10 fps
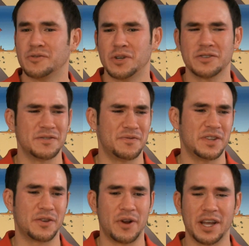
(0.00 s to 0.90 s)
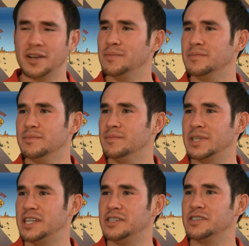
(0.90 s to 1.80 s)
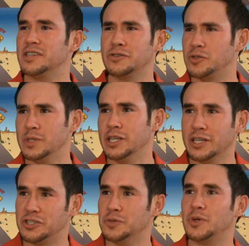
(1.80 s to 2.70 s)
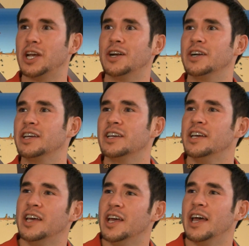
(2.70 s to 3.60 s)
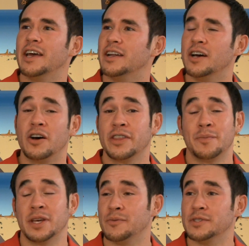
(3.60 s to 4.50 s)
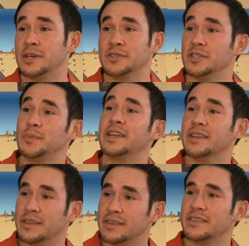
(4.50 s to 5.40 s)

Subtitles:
When I was in 5th grade, the teacher said I was gonna be the next Jim Carrey, and all that meant was I was suspended.